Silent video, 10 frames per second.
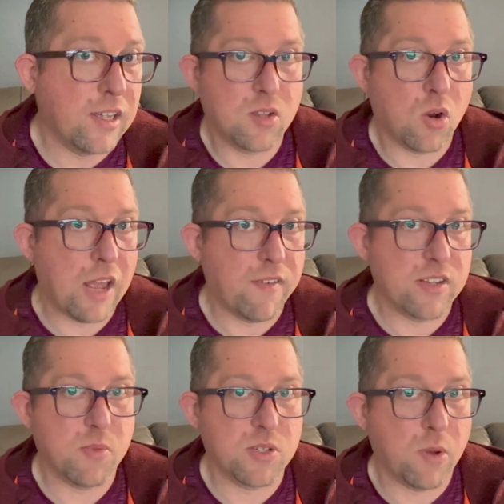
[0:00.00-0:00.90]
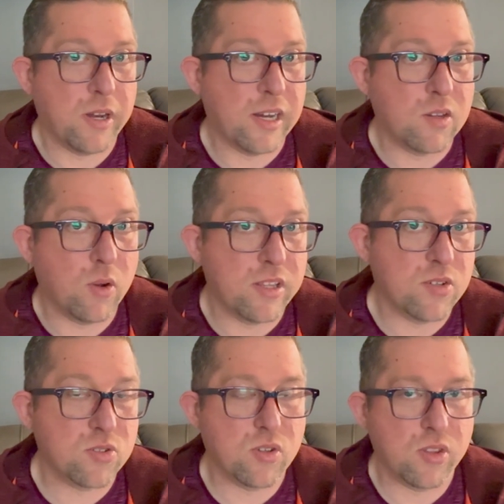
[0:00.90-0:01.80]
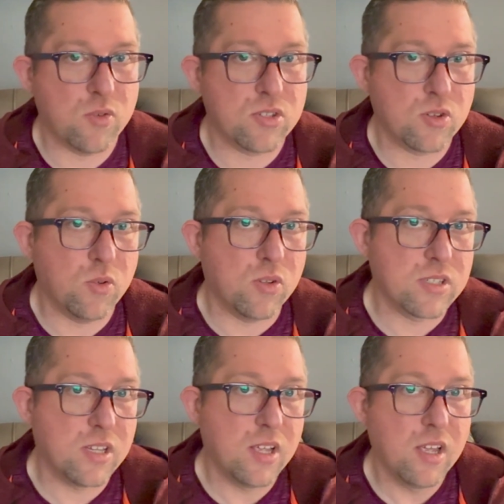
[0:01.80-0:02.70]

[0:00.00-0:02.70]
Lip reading: don't have as much money going to those schools.